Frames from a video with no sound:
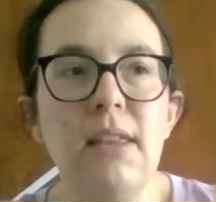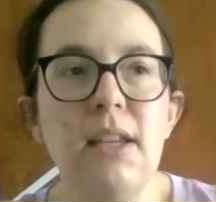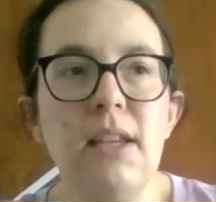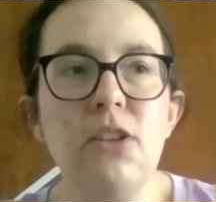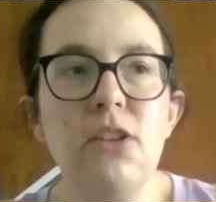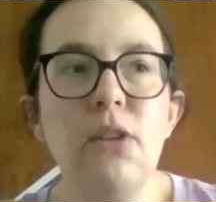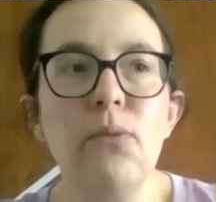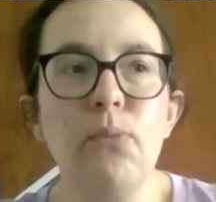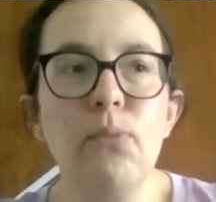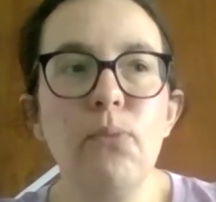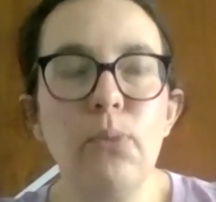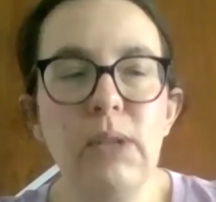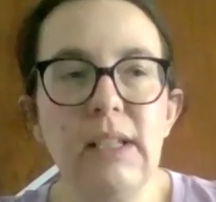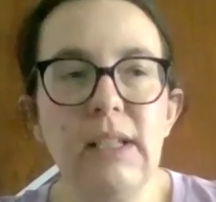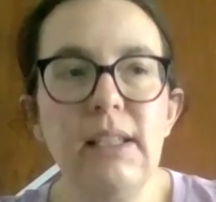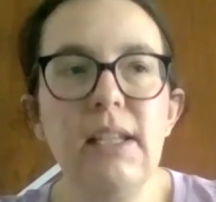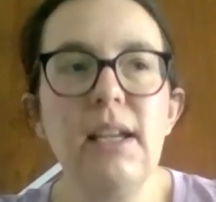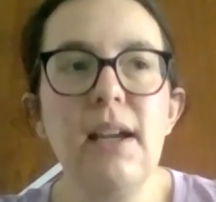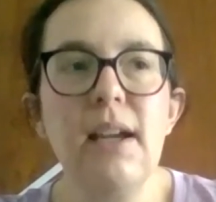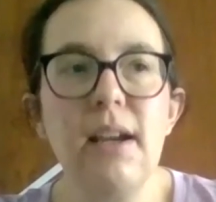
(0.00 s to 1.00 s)
These are
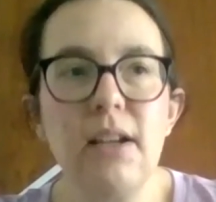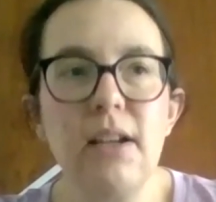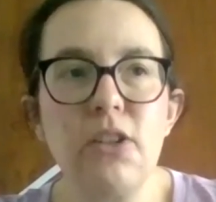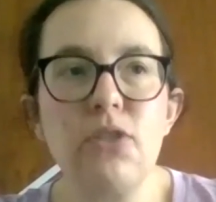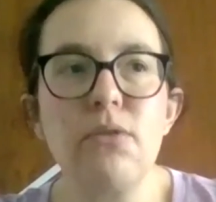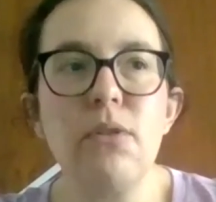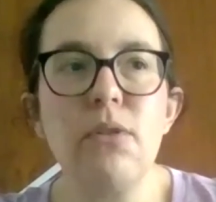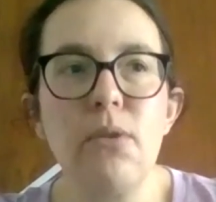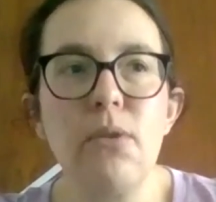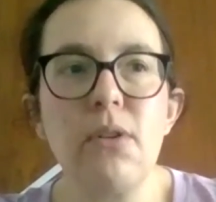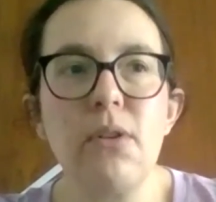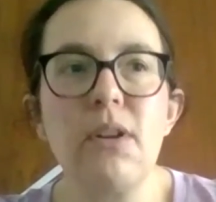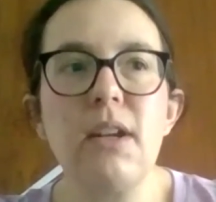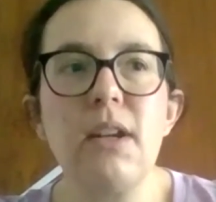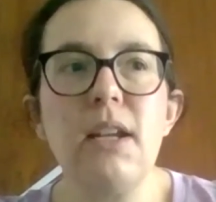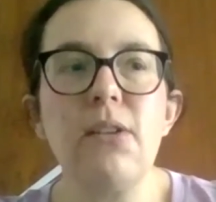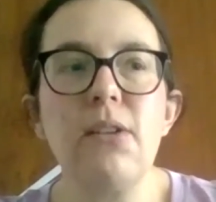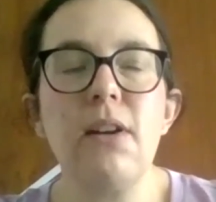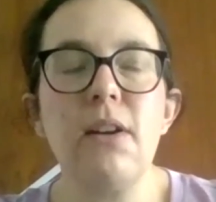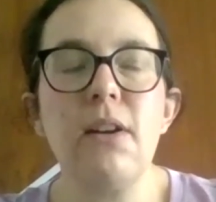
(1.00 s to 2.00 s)
really
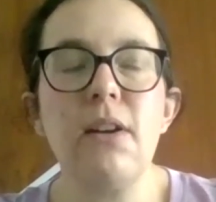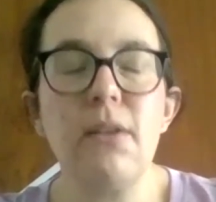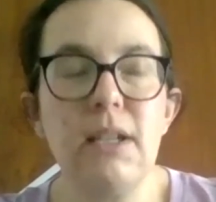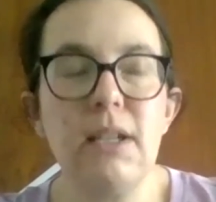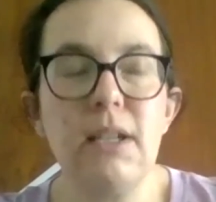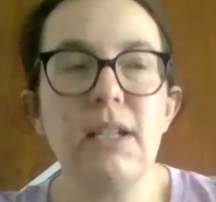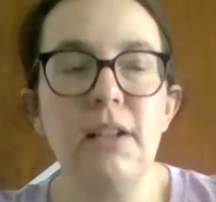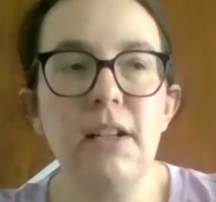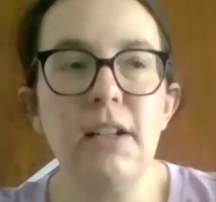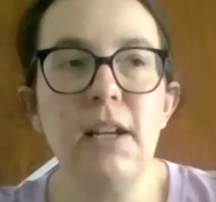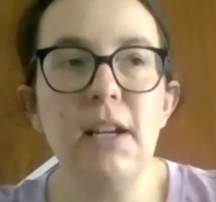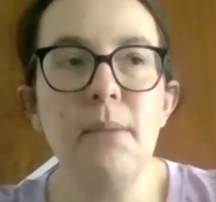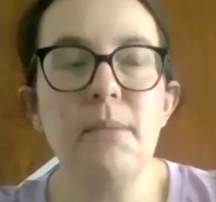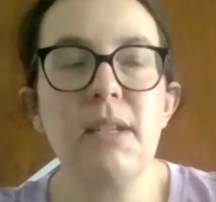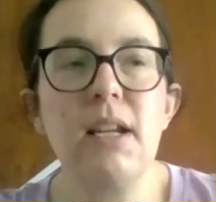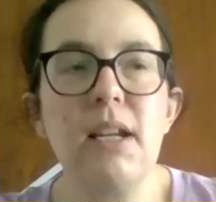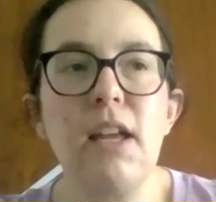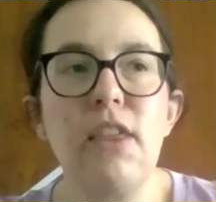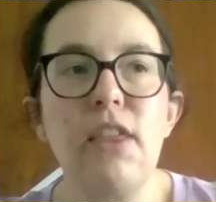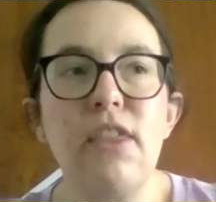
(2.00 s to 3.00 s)
extraordinary times.
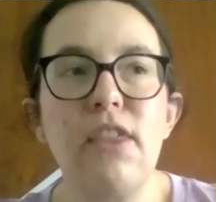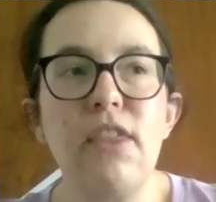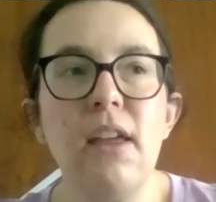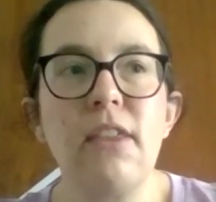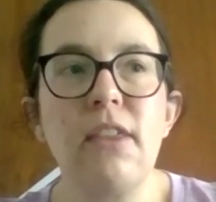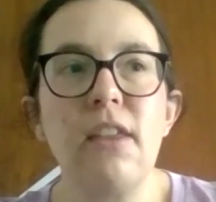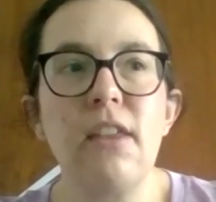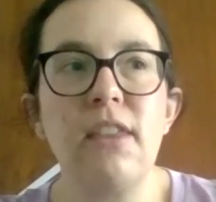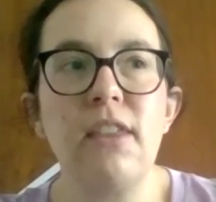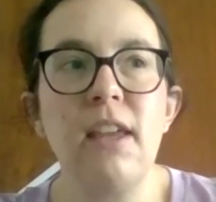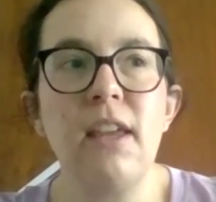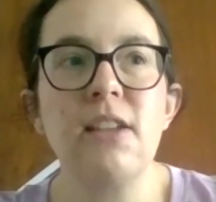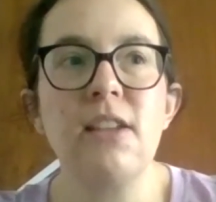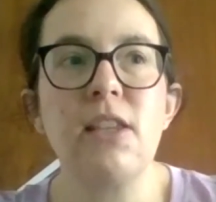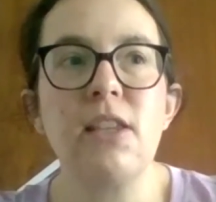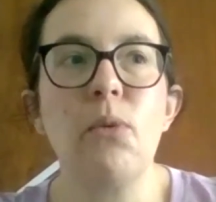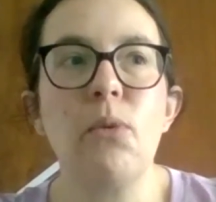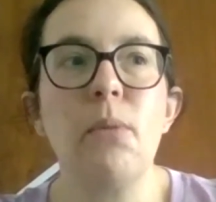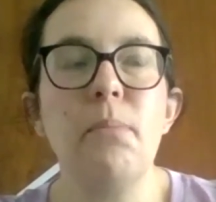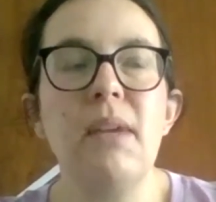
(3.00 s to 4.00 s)
And I think the things
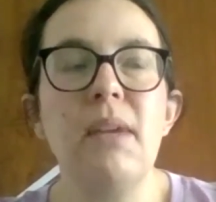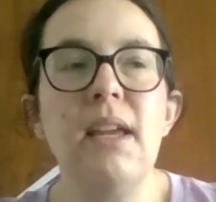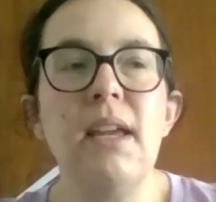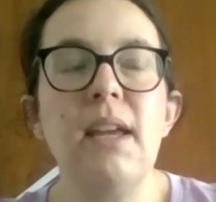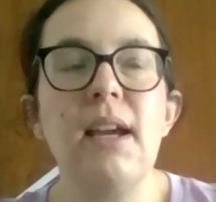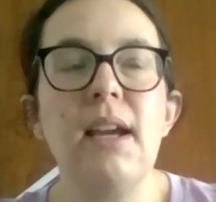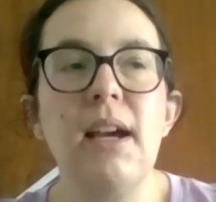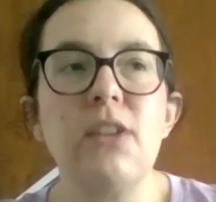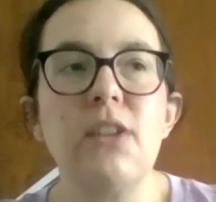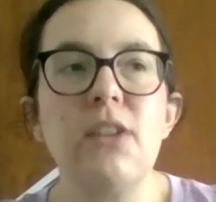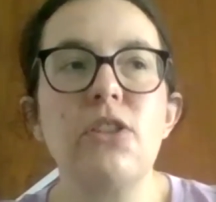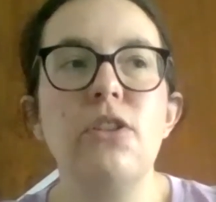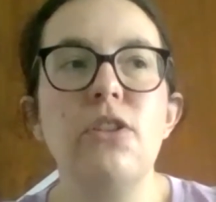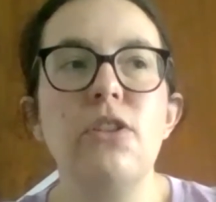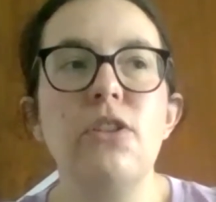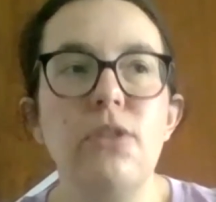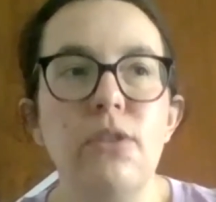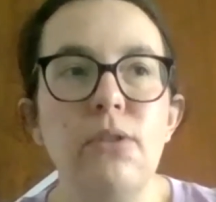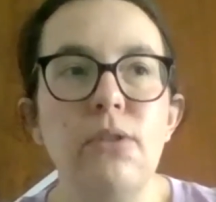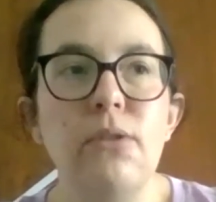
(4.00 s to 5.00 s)
that we're being asked to
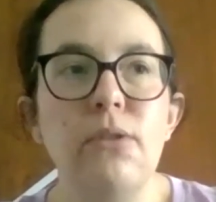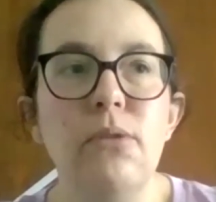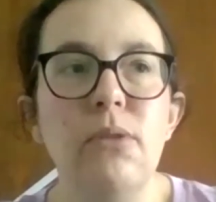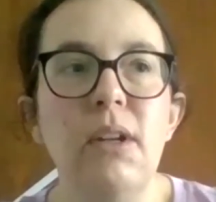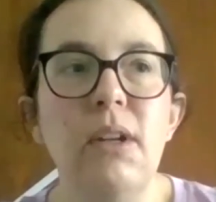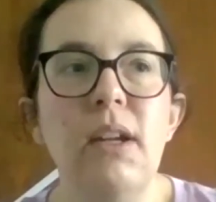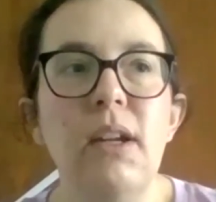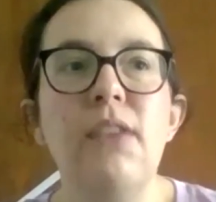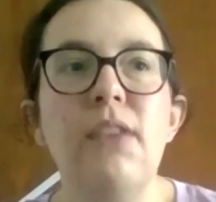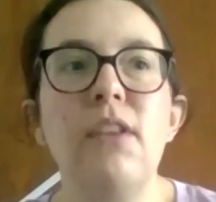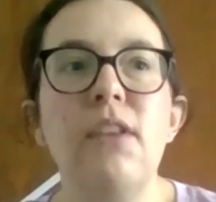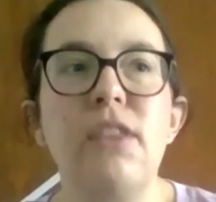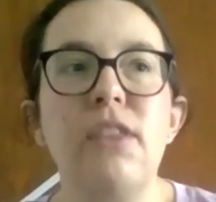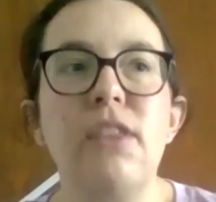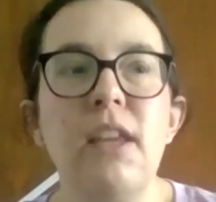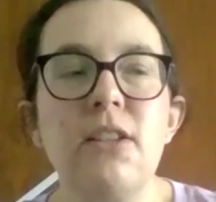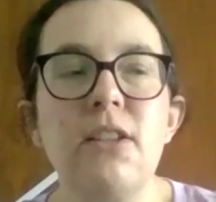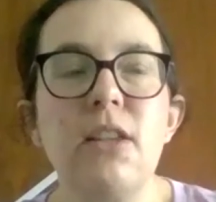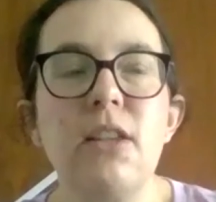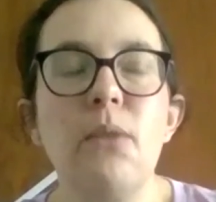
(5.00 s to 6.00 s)
do and the
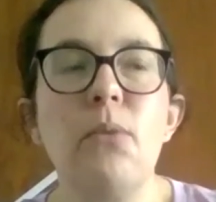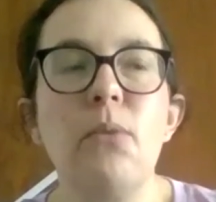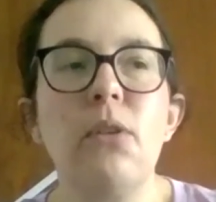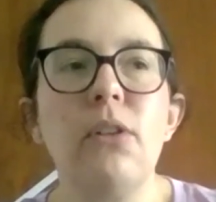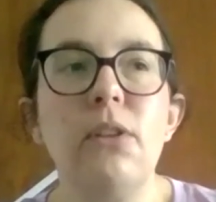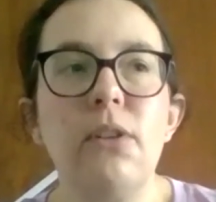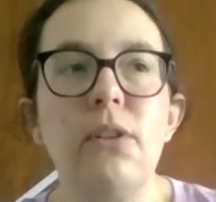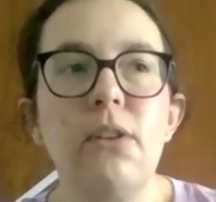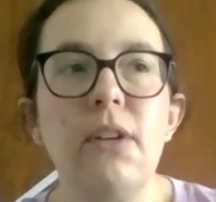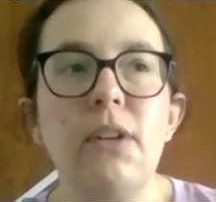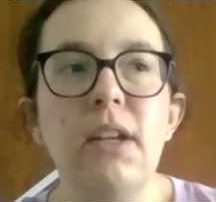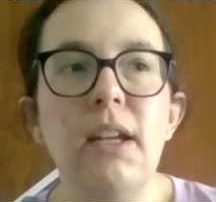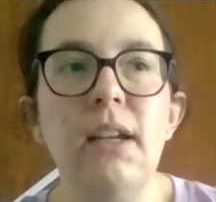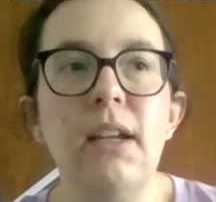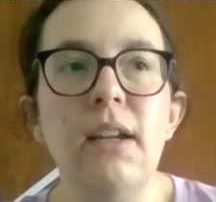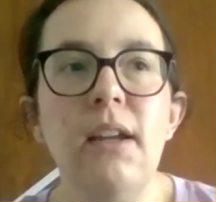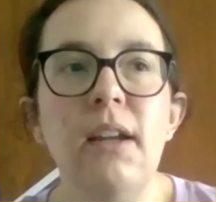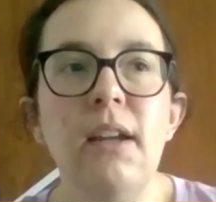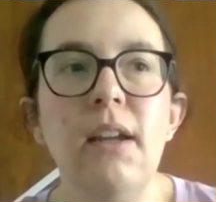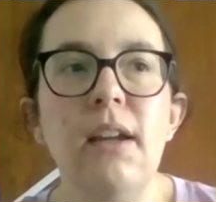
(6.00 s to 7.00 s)
things that we're
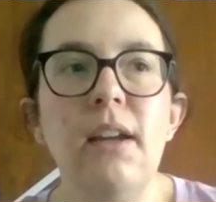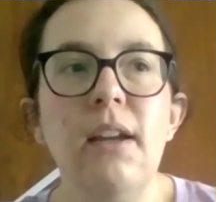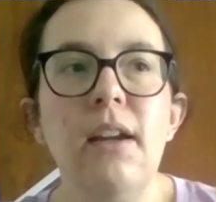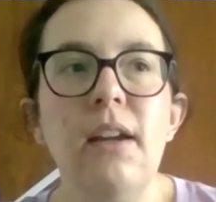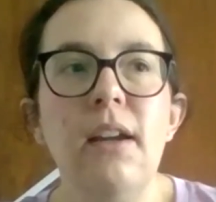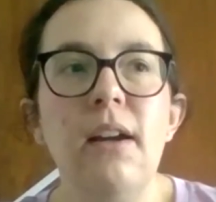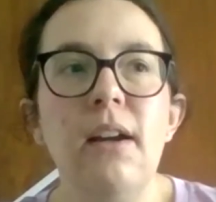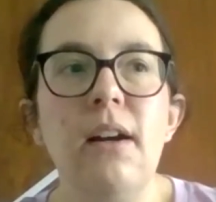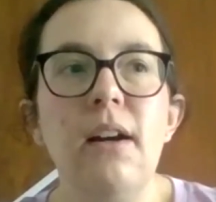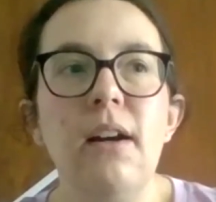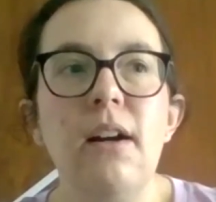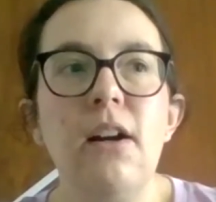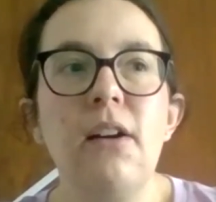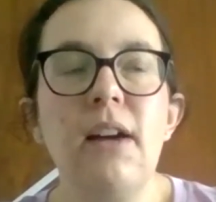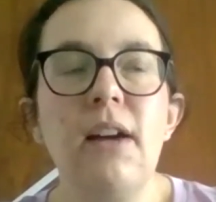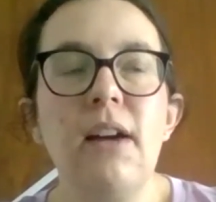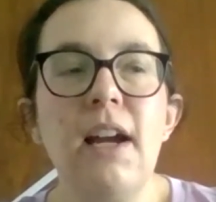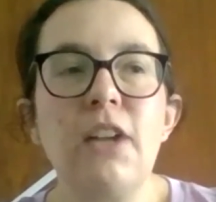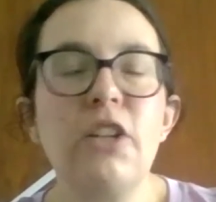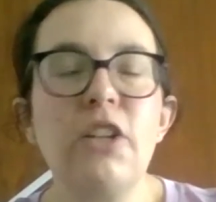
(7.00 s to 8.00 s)
learning
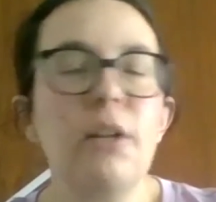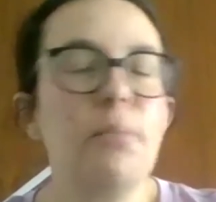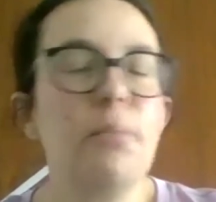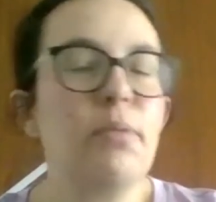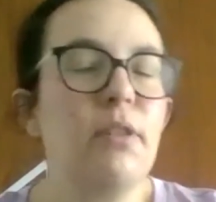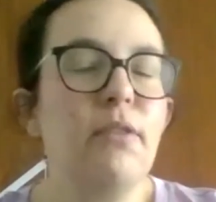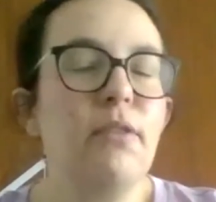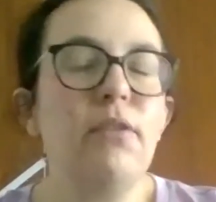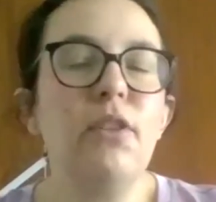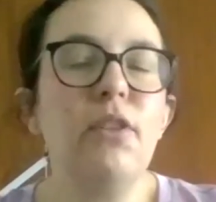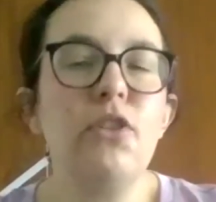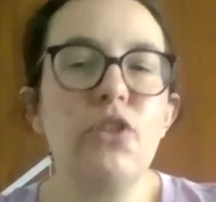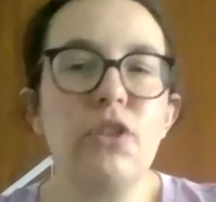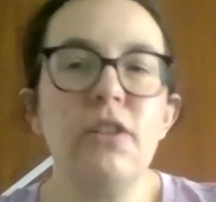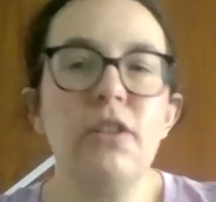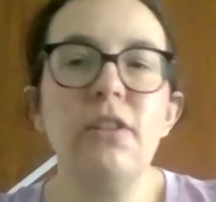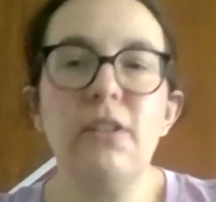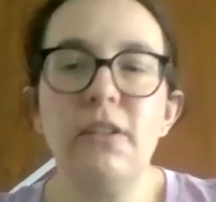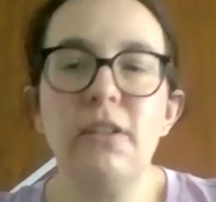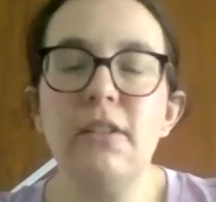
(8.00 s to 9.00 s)
are actually a privilege
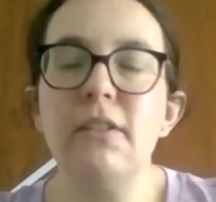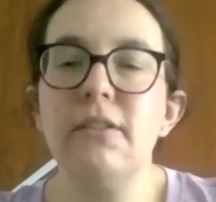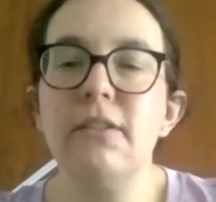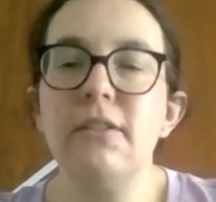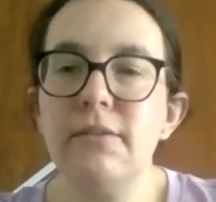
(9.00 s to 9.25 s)
to learn.